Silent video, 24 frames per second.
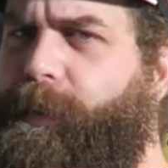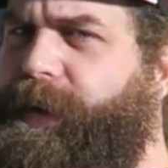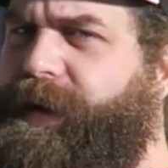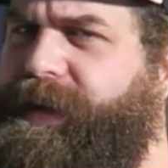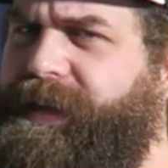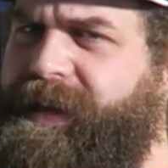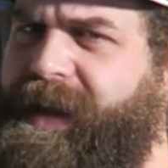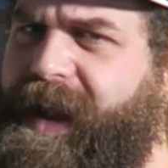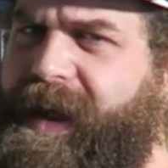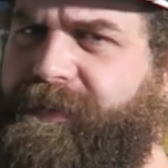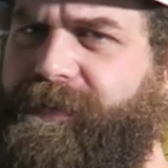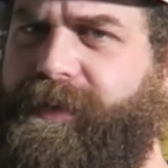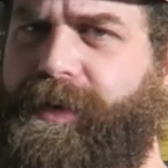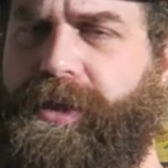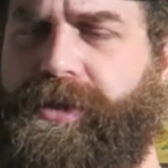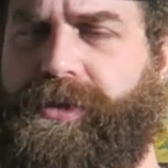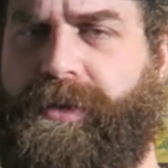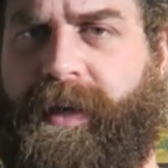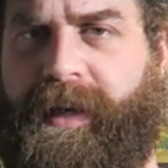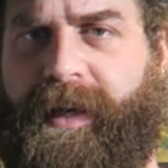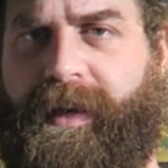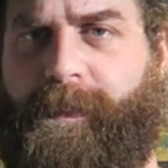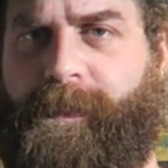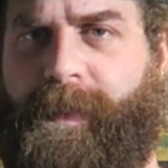I would never
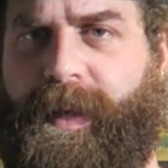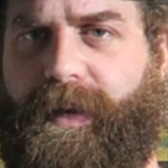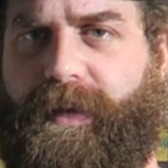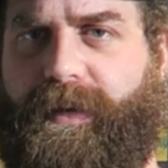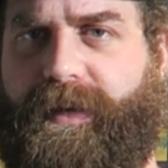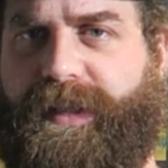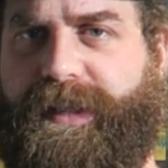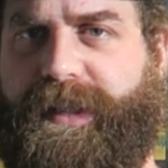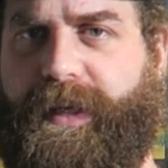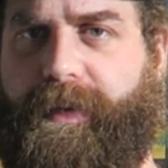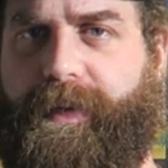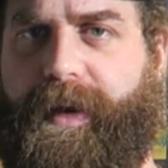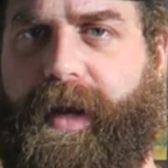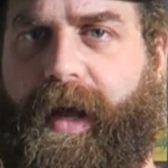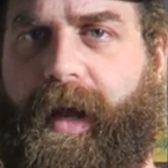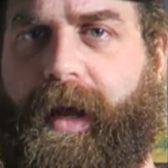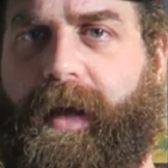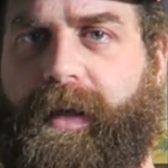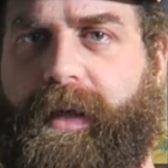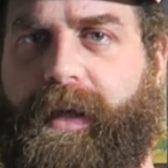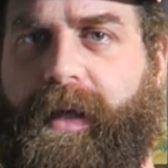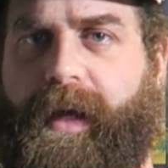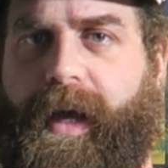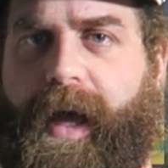drink a milk
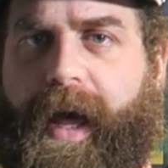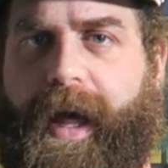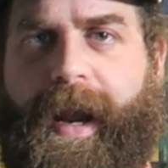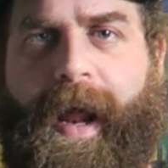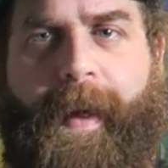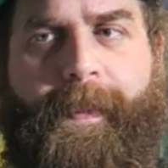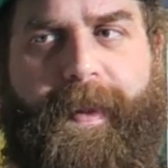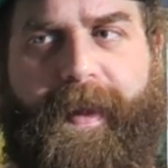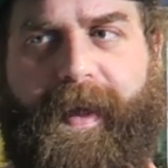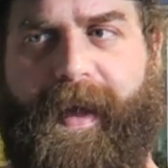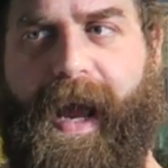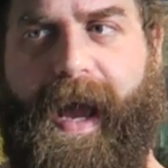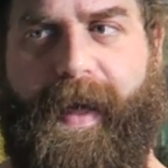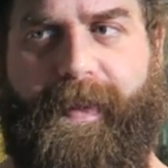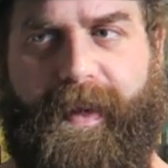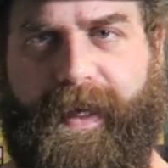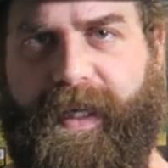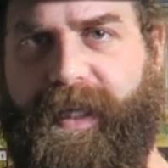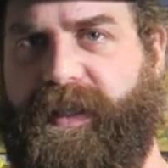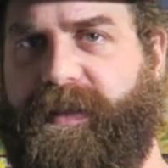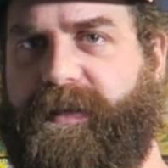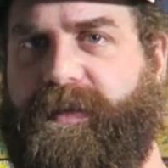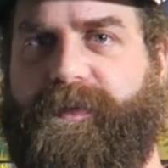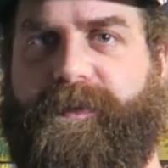soda. And I'm the guy
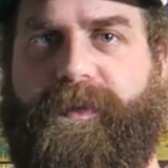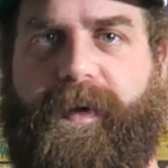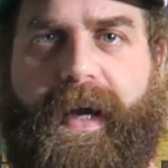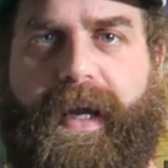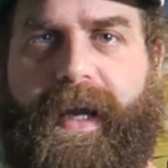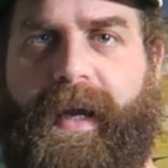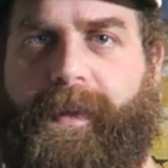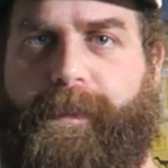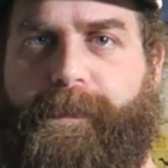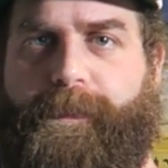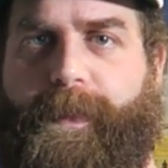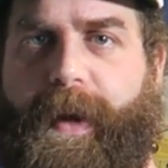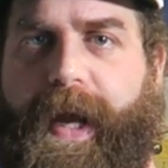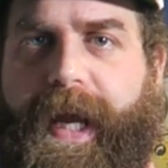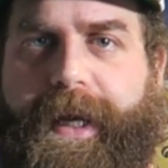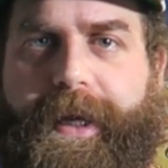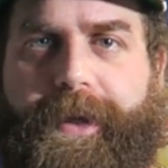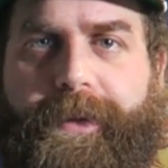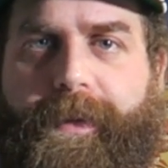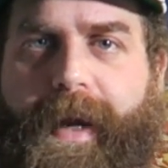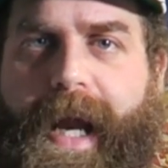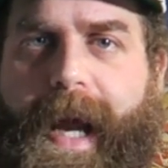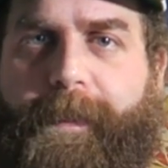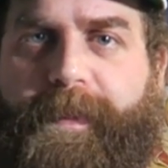that eats fucking
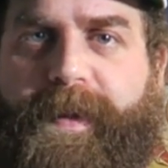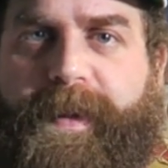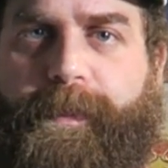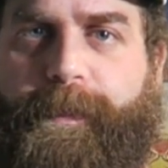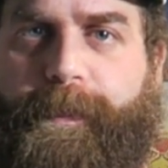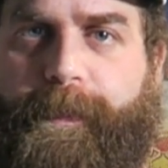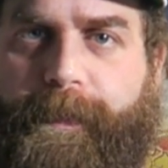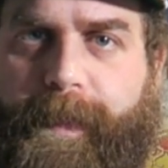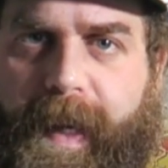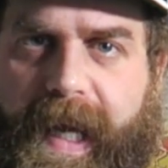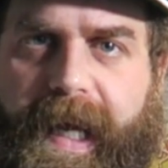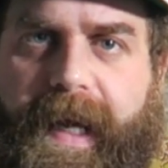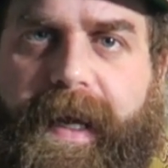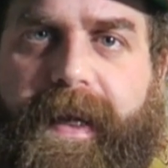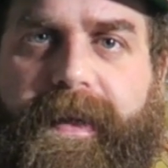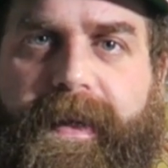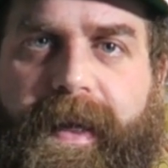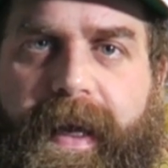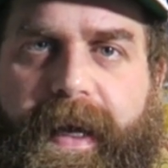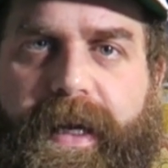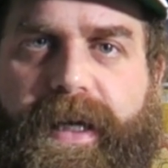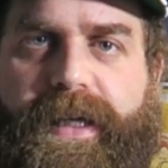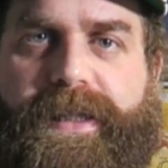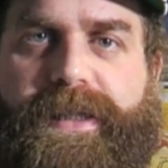bacon-wrapped pig
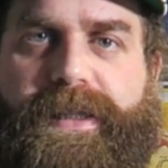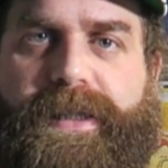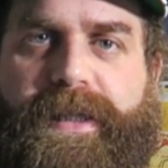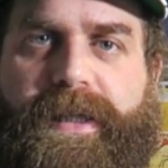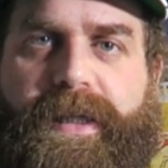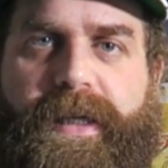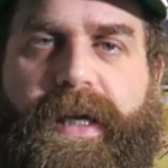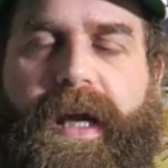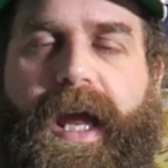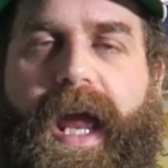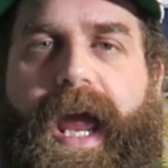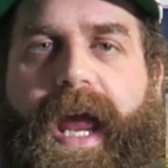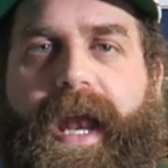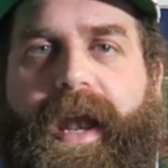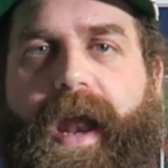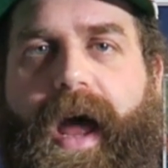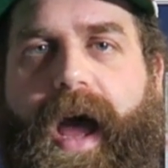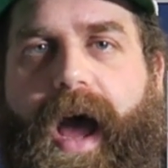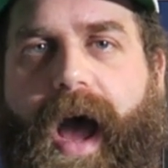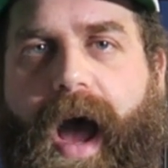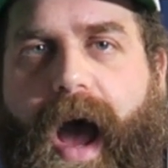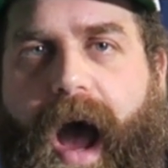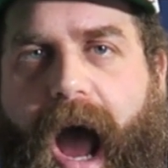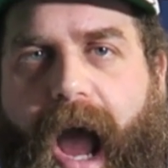dicks.
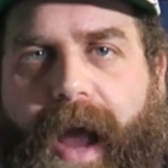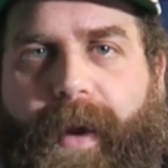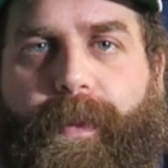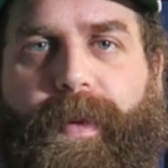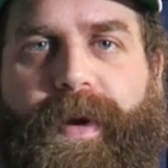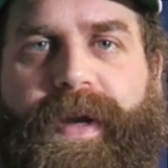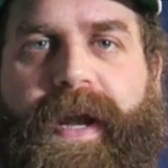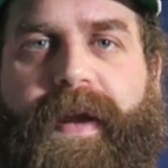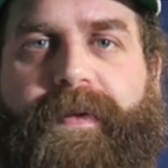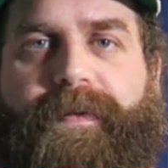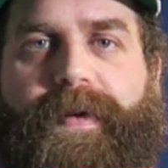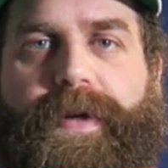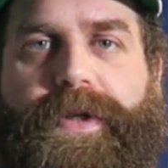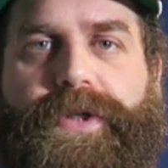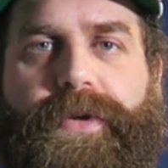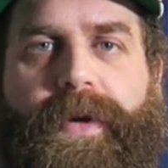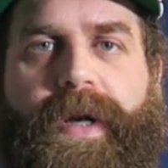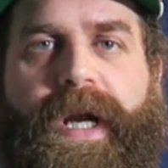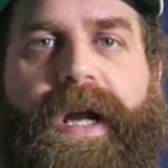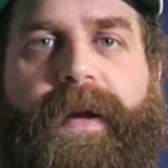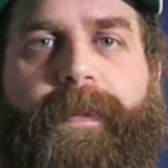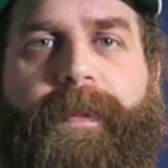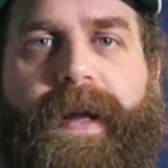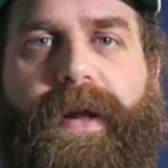And I would never
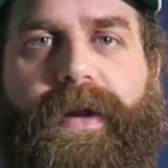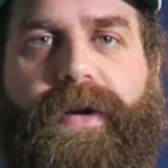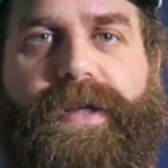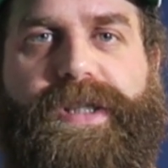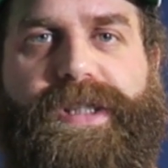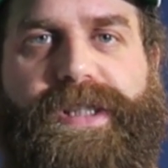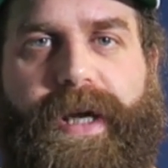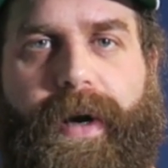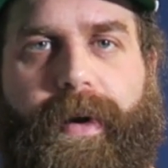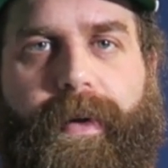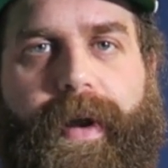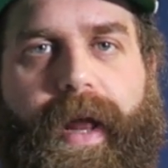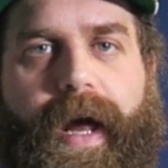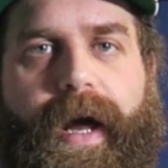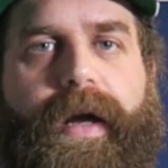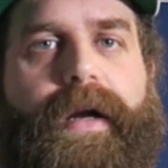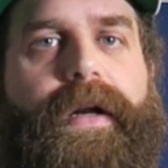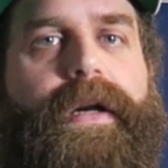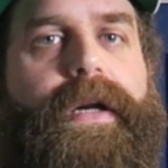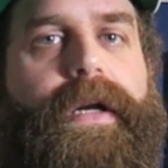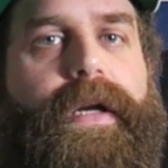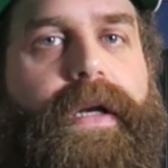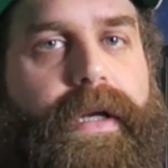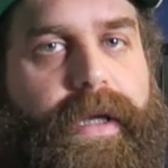drink milk soda.
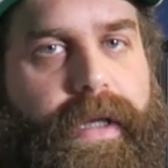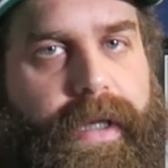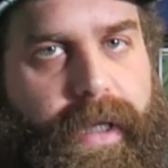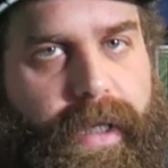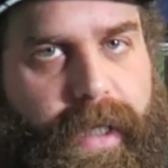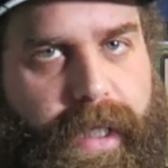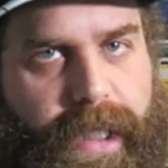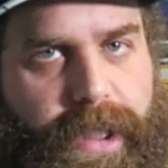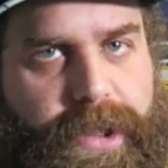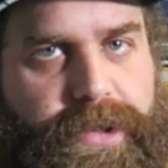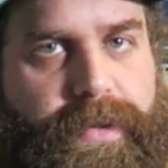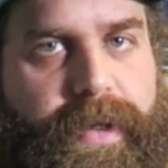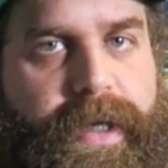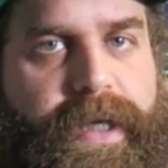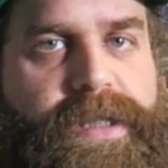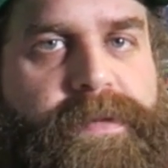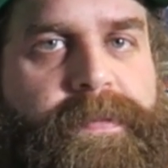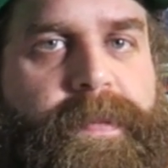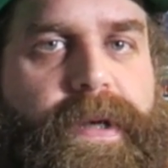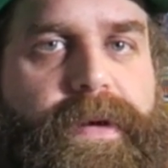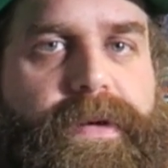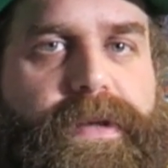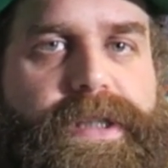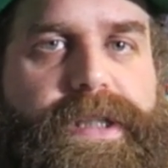He
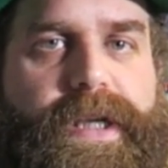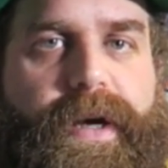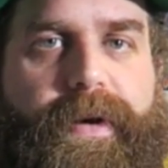drinks milk